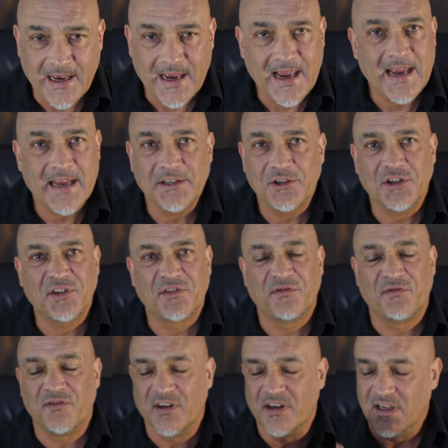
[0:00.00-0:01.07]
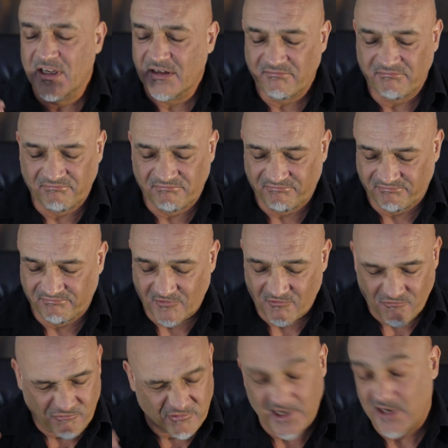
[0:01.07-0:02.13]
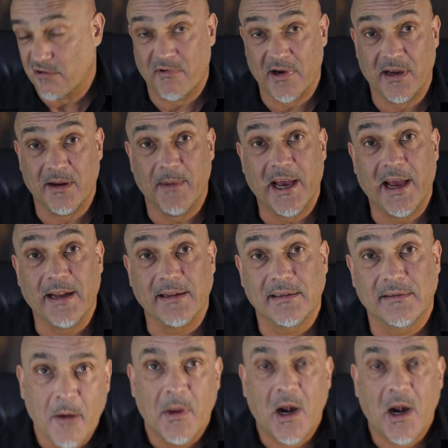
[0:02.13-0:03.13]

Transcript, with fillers: and just feeling really, really bad.